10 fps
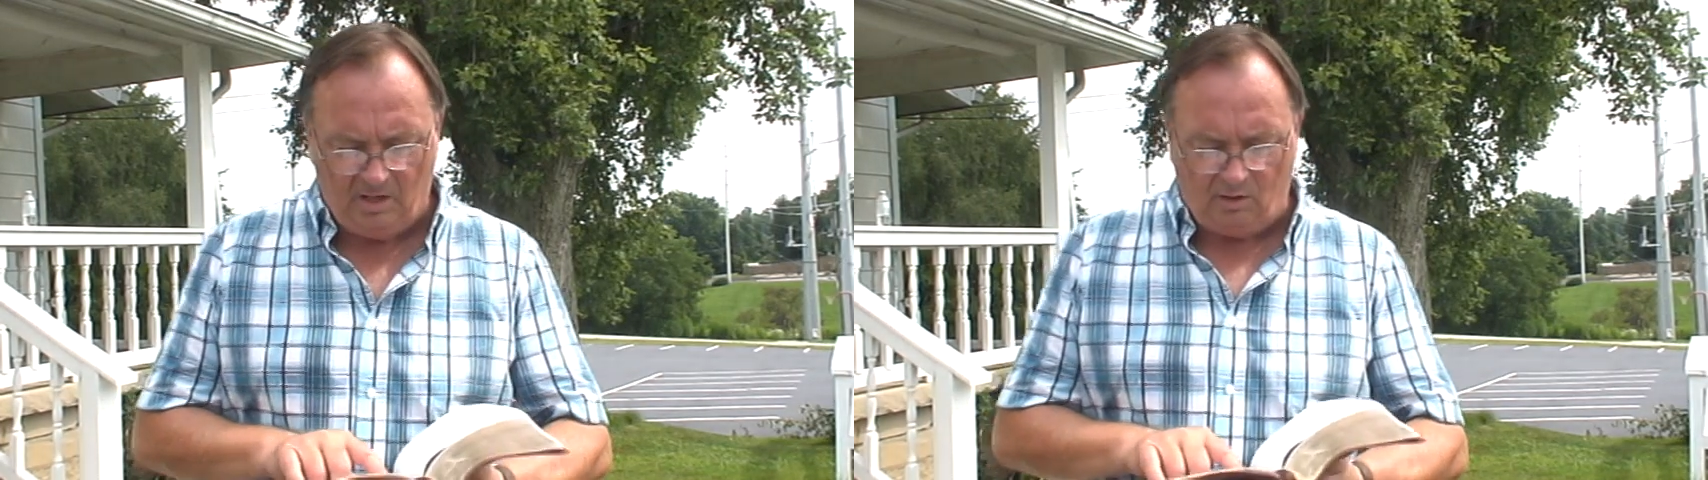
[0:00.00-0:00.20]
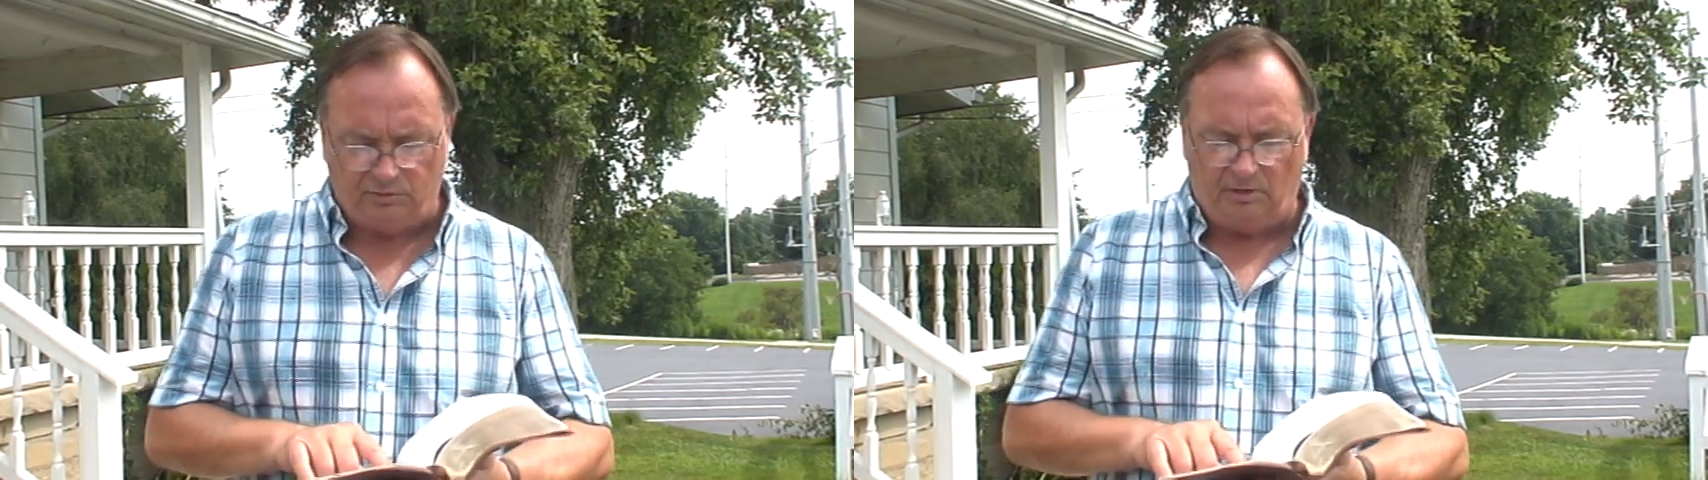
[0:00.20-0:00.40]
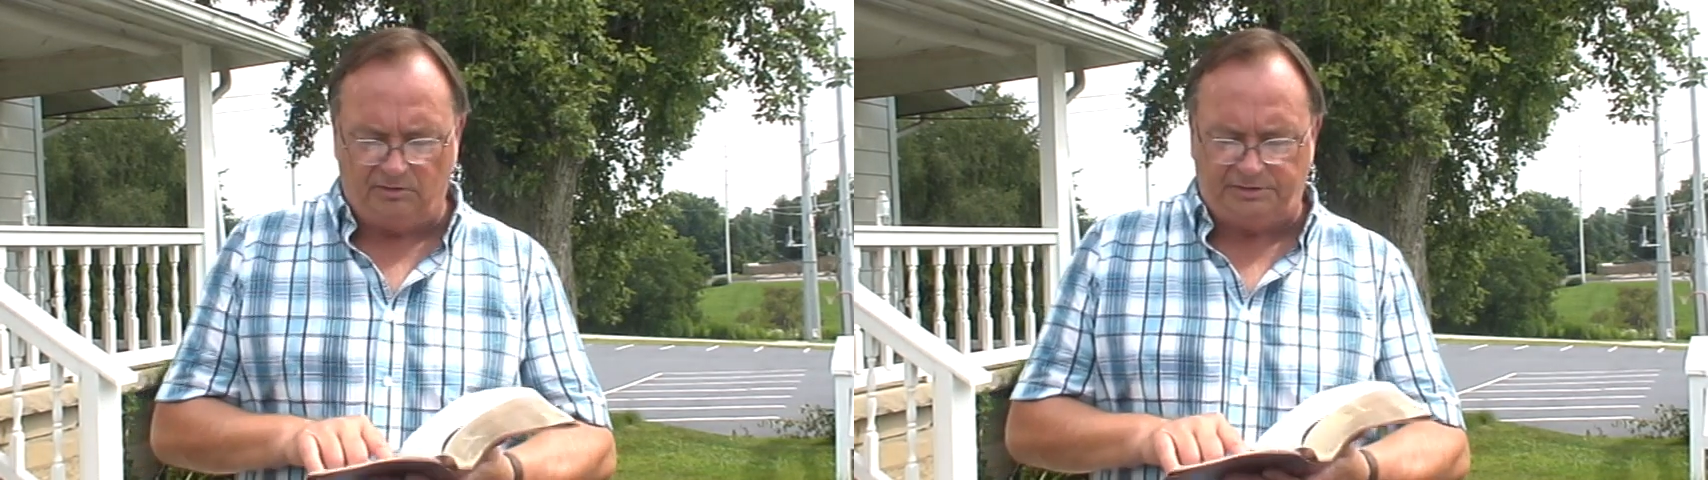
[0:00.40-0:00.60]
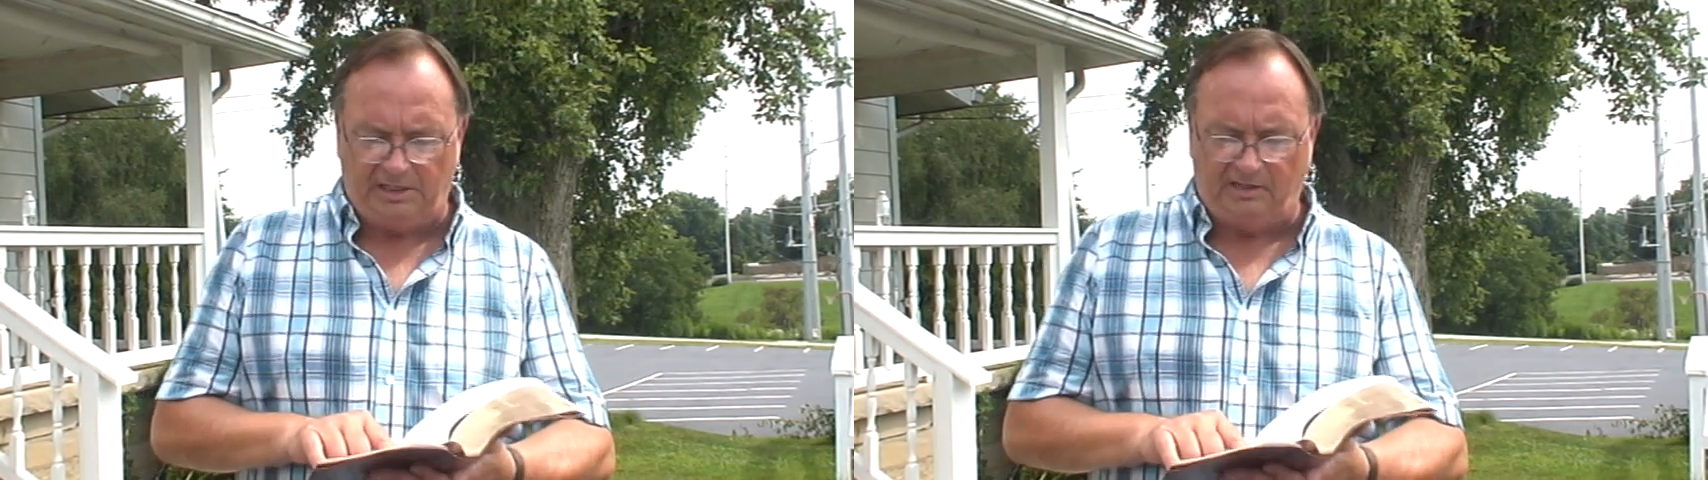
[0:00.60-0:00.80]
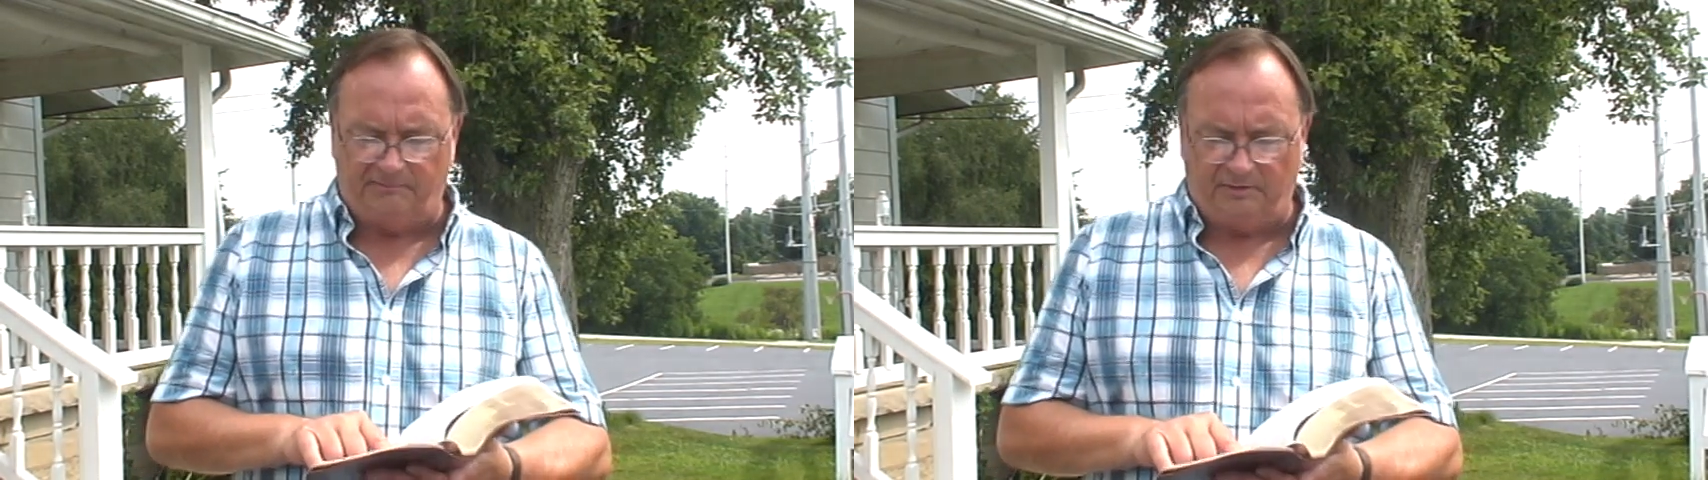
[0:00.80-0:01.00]
Goes on to
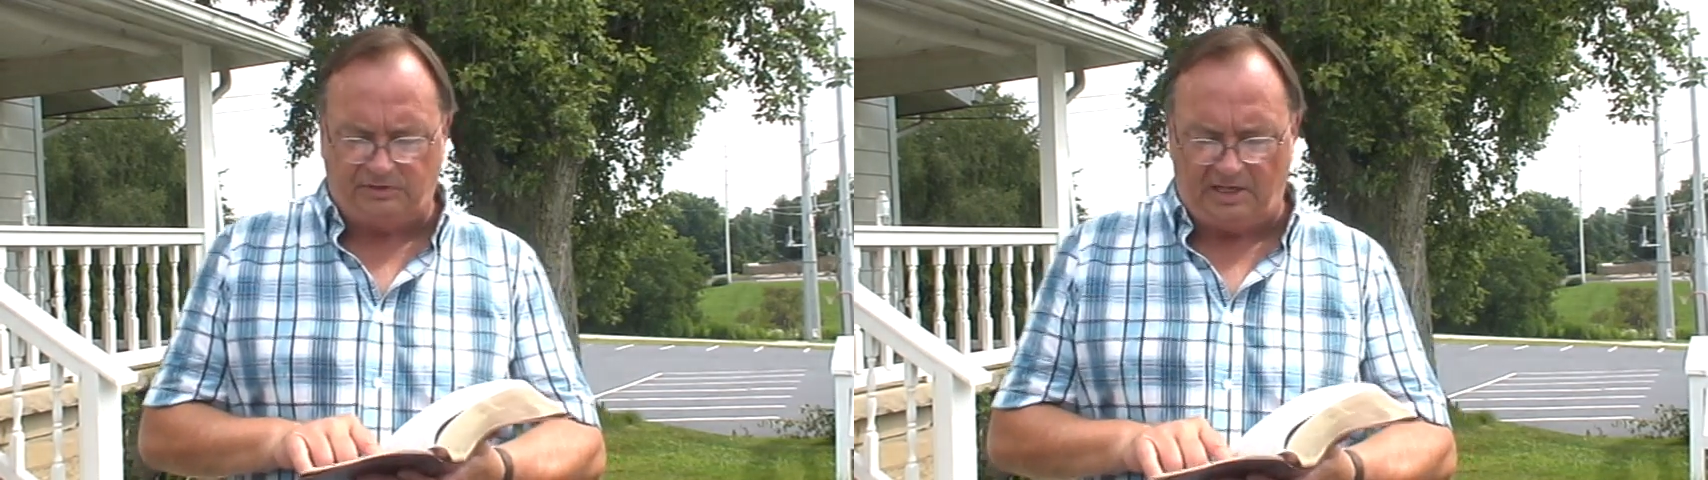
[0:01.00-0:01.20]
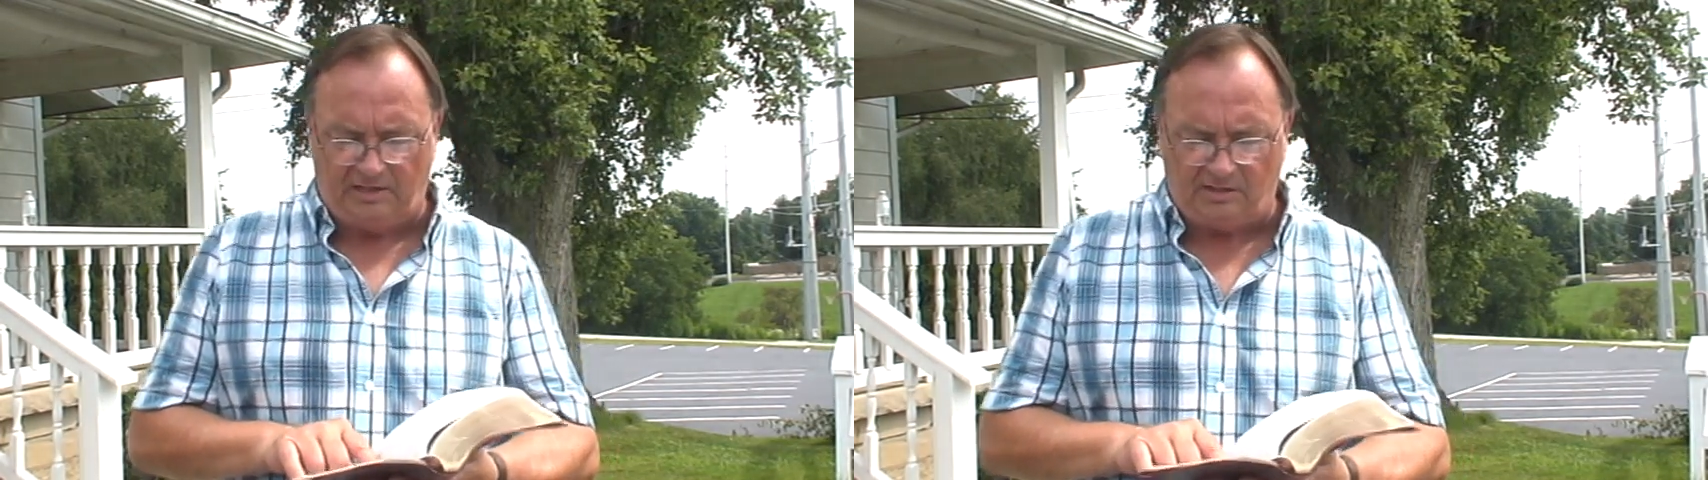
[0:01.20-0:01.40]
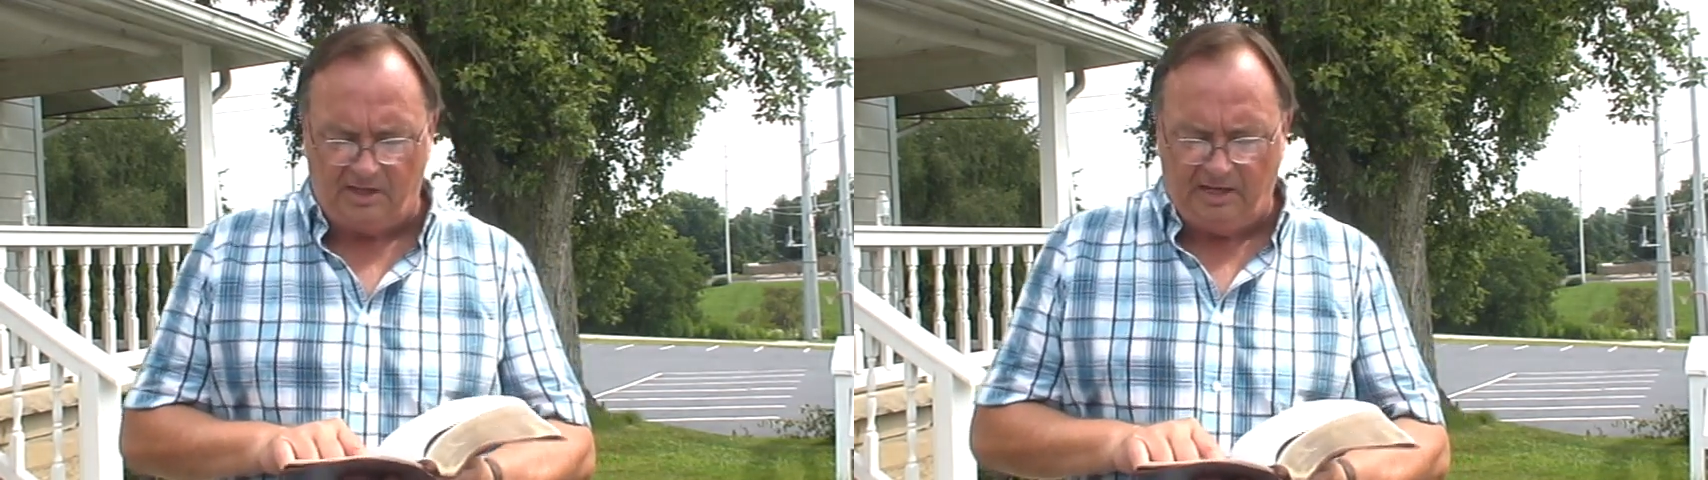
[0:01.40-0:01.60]
say in verse 8,